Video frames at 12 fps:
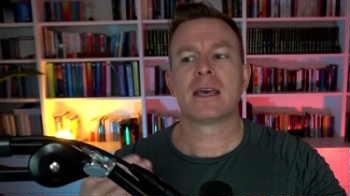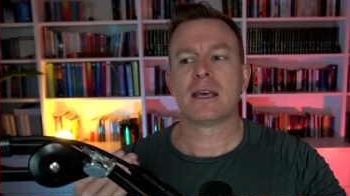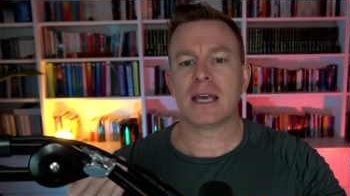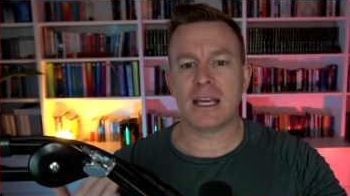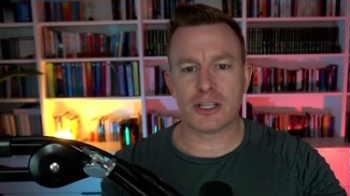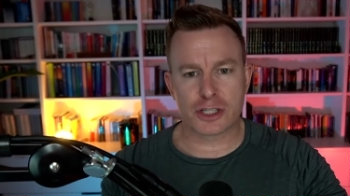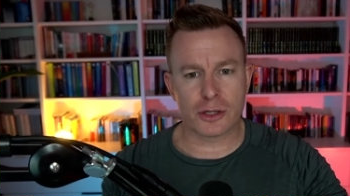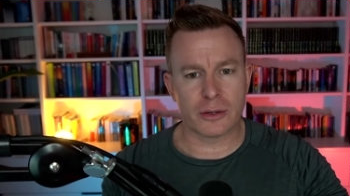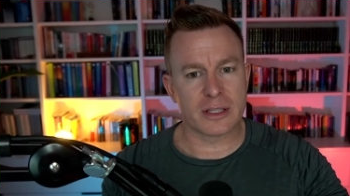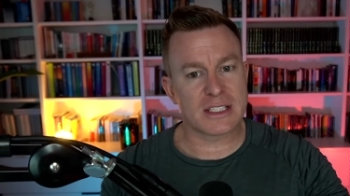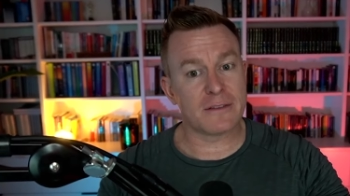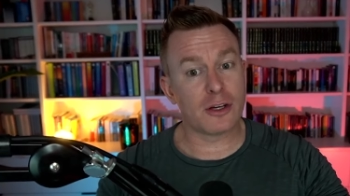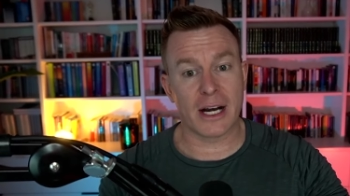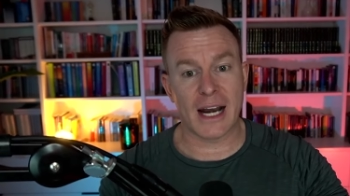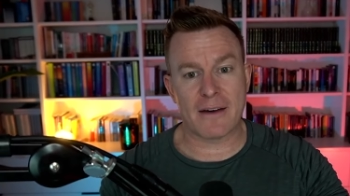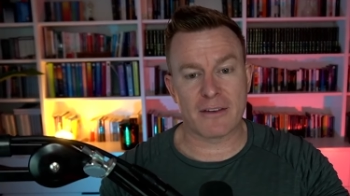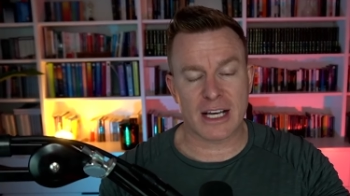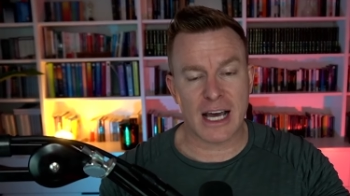Insurance, if you don't
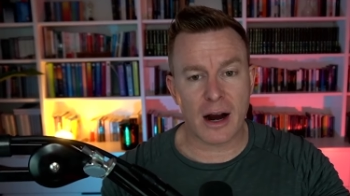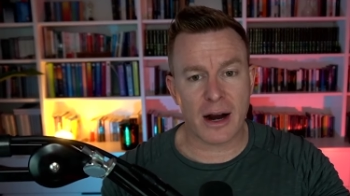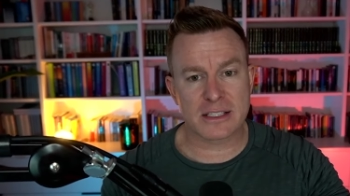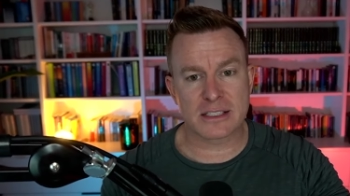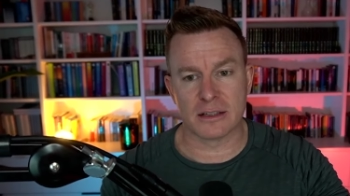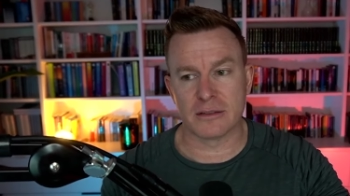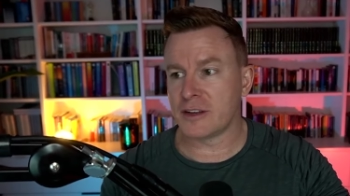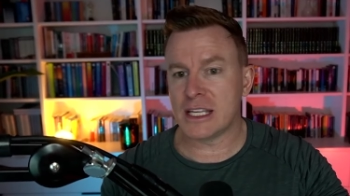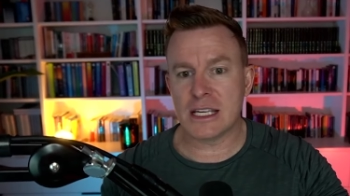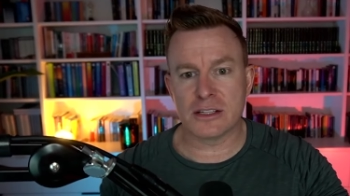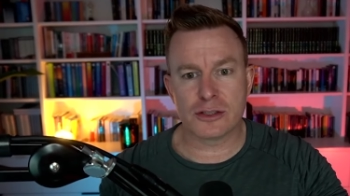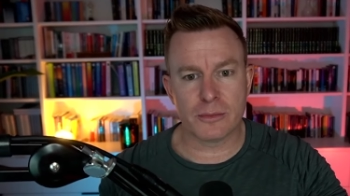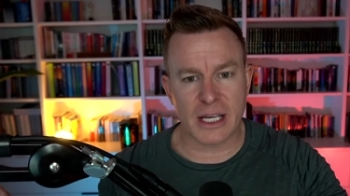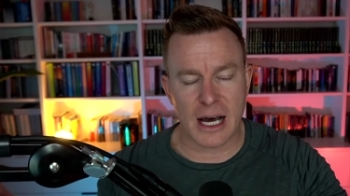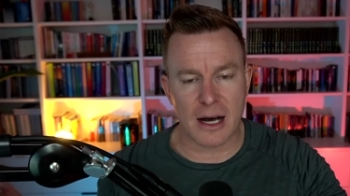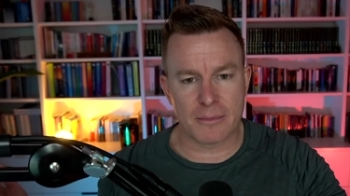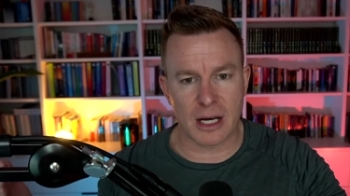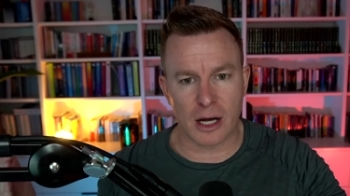have a car accident for years, you
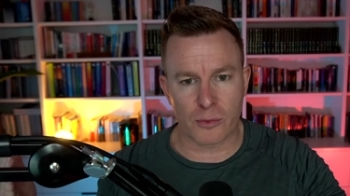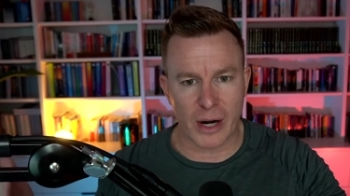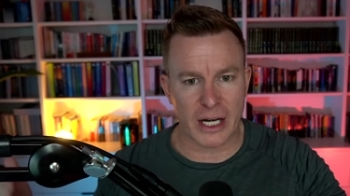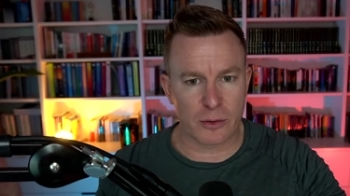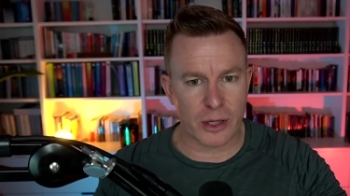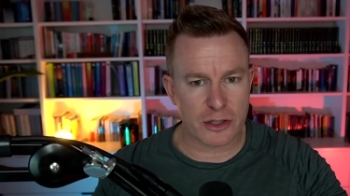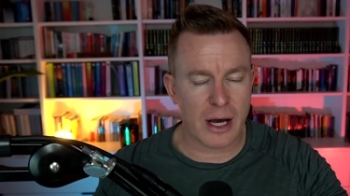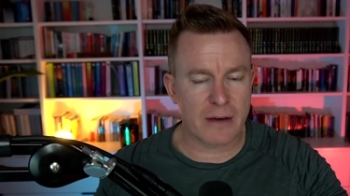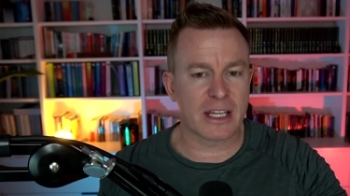become a rating 1 driver.